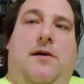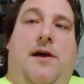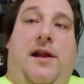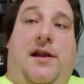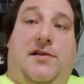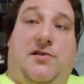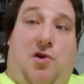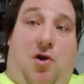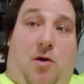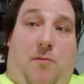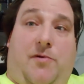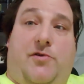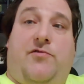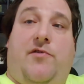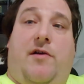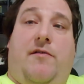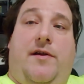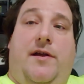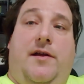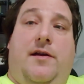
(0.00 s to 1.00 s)
And it's
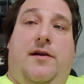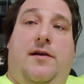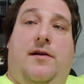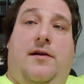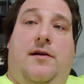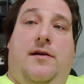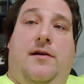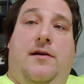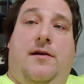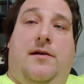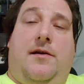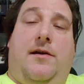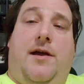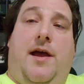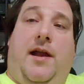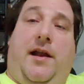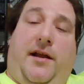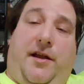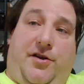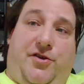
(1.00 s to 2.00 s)
arbitrary,
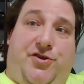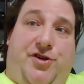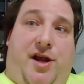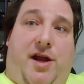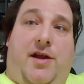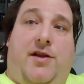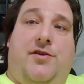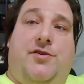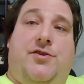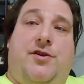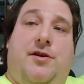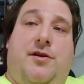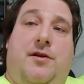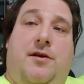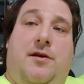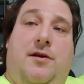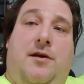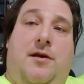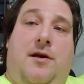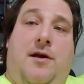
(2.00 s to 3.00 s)
and it can change,
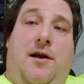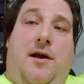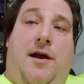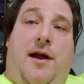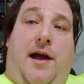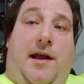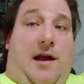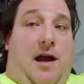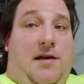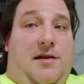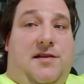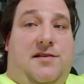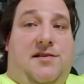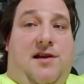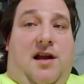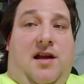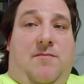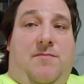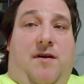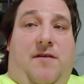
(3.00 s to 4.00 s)
and I
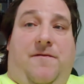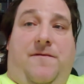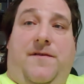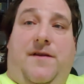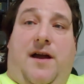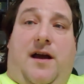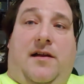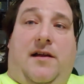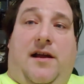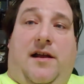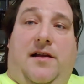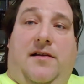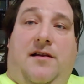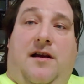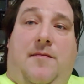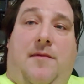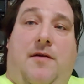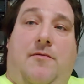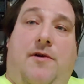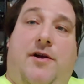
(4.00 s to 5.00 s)
decided by fiat
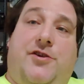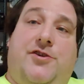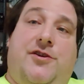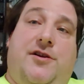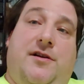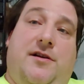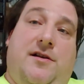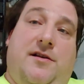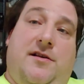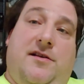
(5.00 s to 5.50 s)
anytime I wish.